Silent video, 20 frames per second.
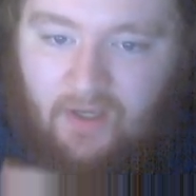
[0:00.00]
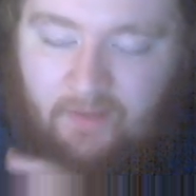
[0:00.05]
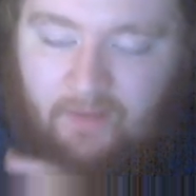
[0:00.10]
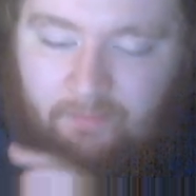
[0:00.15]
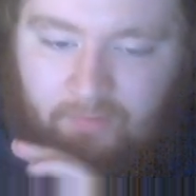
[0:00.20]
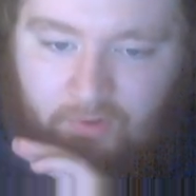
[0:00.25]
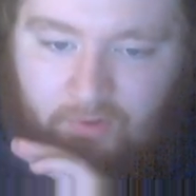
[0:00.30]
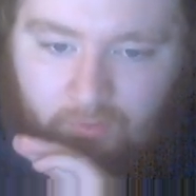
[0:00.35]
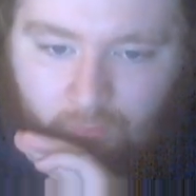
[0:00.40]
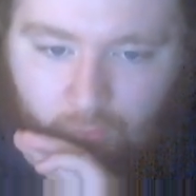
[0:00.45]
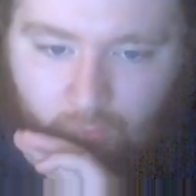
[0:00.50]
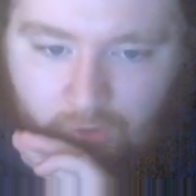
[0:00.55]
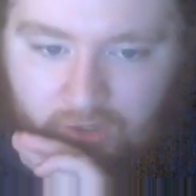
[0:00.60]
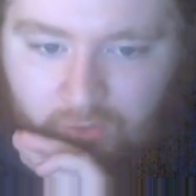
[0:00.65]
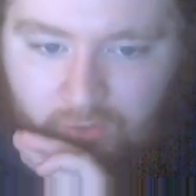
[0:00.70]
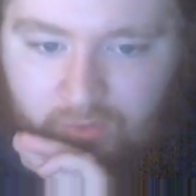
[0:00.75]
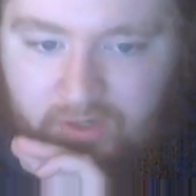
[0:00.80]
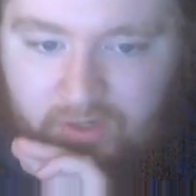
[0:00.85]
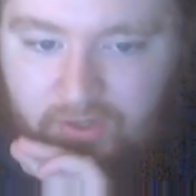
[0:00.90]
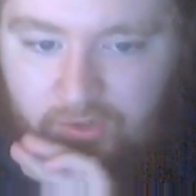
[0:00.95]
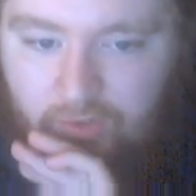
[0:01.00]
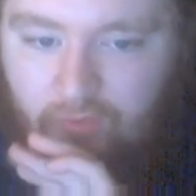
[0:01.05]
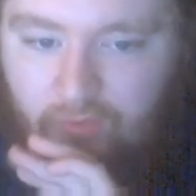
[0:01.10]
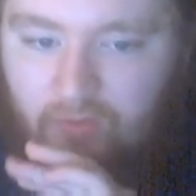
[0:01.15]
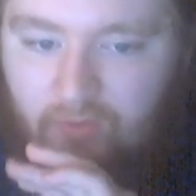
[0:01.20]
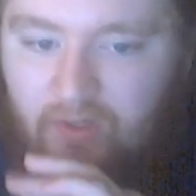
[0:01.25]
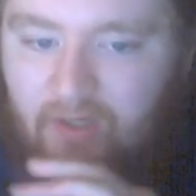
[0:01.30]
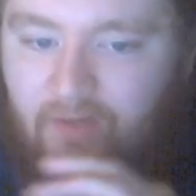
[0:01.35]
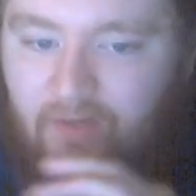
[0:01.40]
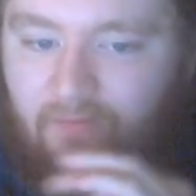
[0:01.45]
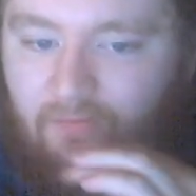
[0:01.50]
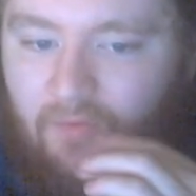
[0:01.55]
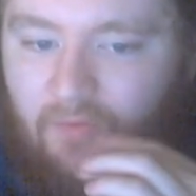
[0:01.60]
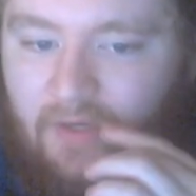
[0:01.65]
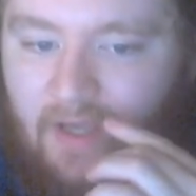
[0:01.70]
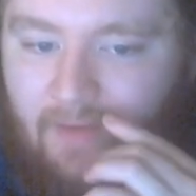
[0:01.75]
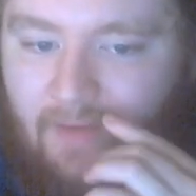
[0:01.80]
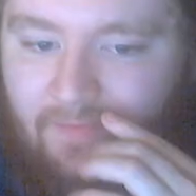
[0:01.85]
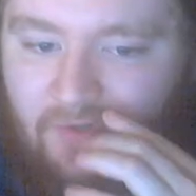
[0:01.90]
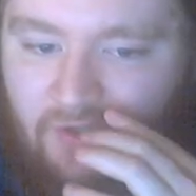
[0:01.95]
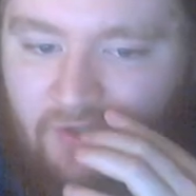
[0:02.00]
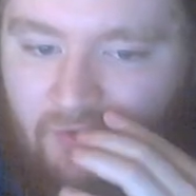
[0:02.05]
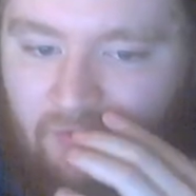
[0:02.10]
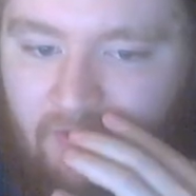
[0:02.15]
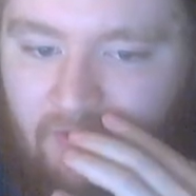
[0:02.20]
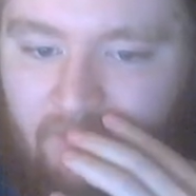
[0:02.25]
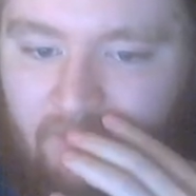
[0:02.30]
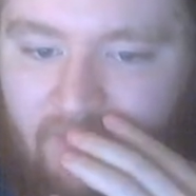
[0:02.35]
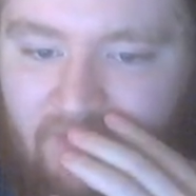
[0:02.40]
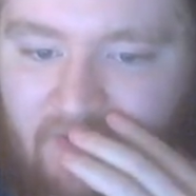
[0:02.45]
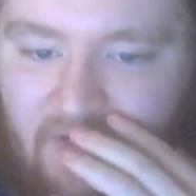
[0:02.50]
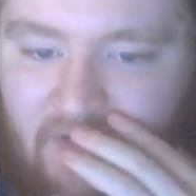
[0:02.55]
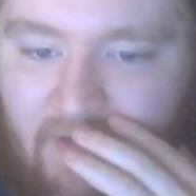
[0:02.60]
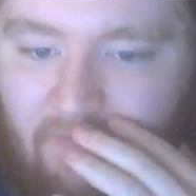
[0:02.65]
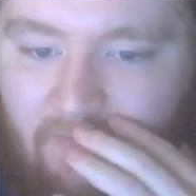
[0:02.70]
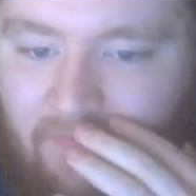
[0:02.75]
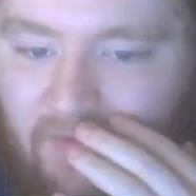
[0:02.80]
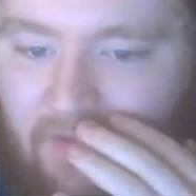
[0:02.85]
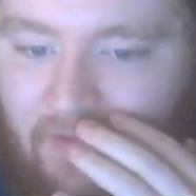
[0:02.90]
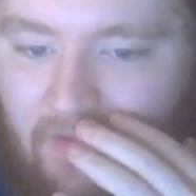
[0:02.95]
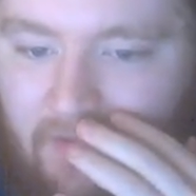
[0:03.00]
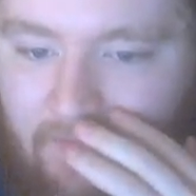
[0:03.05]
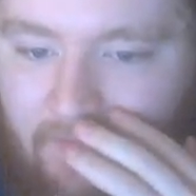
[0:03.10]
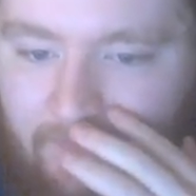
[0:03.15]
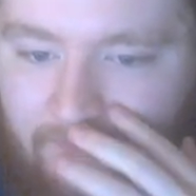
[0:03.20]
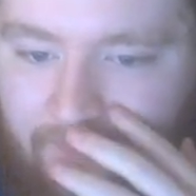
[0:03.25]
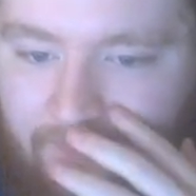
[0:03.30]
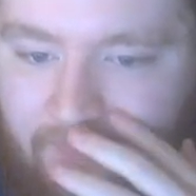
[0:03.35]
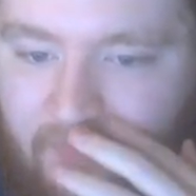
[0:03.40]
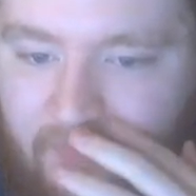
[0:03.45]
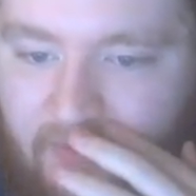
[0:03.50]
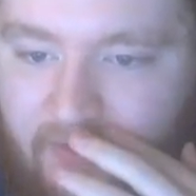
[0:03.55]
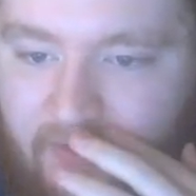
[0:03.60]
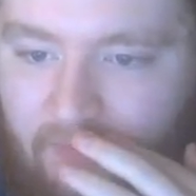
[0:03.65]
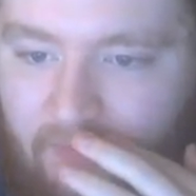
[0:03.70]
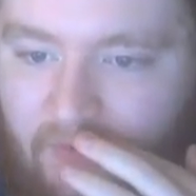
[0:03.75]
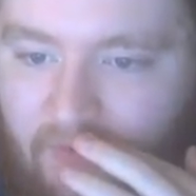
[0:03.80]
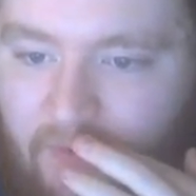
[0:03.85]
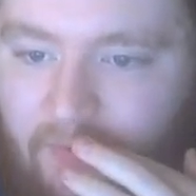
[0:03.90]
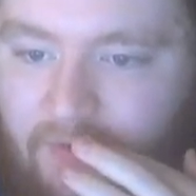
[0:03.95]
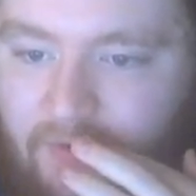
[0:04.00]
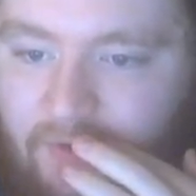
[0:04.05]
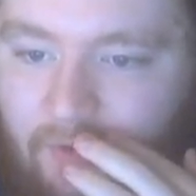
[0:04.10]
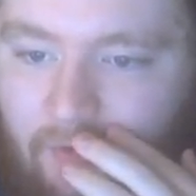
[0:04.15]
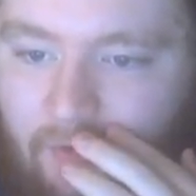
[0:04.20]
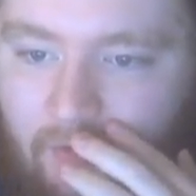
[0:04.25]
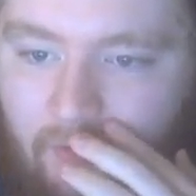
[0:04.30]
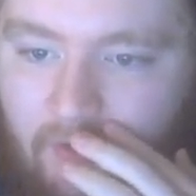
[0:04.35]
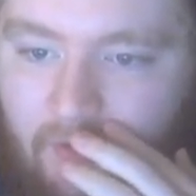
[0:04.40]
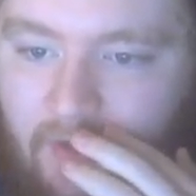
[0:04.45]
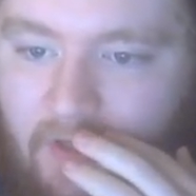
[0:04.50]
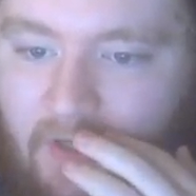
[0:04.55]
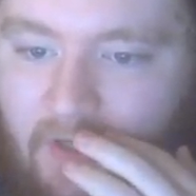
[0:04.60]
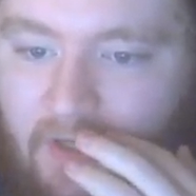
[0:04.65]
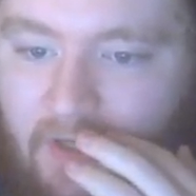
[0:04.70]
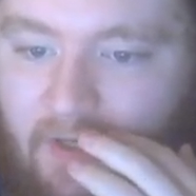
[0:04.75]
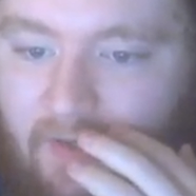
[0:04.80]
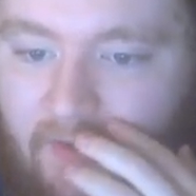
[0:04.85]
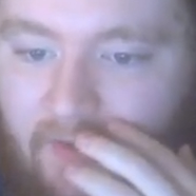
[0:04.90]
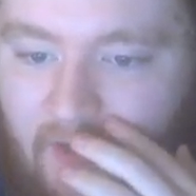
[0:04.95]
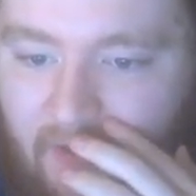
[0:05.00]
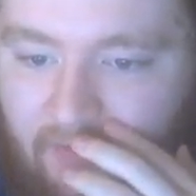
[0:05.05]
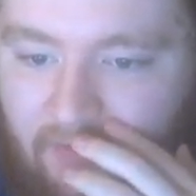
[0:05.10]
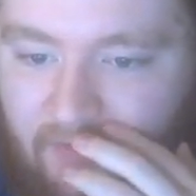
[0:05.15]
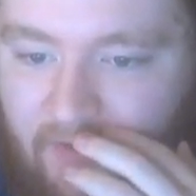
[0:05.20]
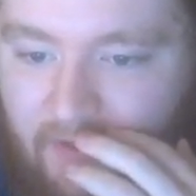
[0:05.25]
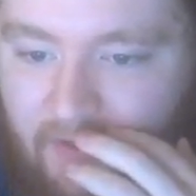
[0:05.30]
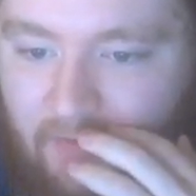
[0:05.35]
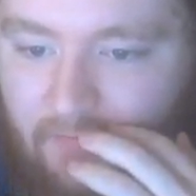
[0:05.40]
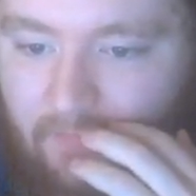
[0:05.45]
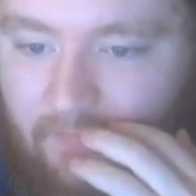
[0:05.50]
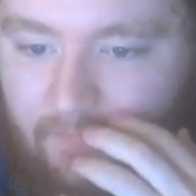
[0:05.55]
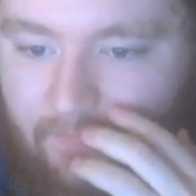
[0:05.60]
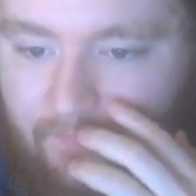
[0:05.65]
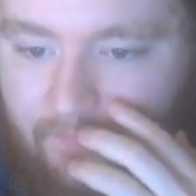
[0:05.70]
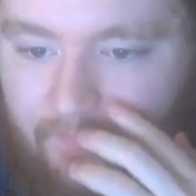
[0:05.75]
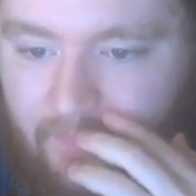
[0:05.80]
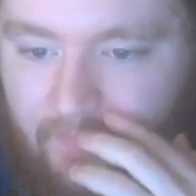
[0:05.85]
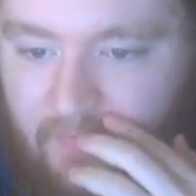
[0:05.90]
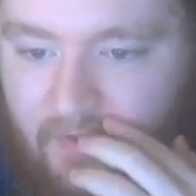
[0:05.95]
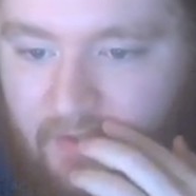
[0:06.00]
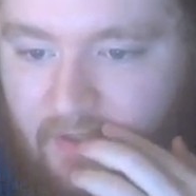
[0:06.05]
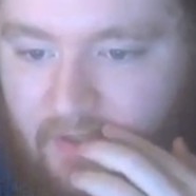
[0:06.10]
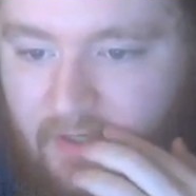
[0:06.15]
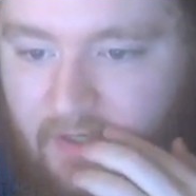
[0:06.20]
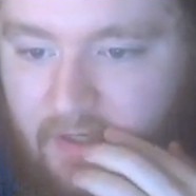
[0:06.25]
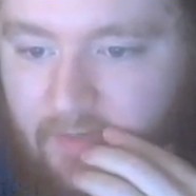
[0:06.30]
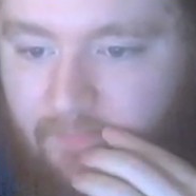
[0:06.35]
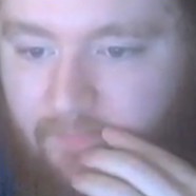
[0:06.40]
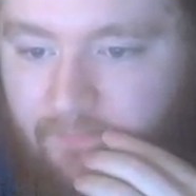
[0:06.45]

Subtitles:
But what do we do if we have a stream that's empty? Then we return nothing. Okay?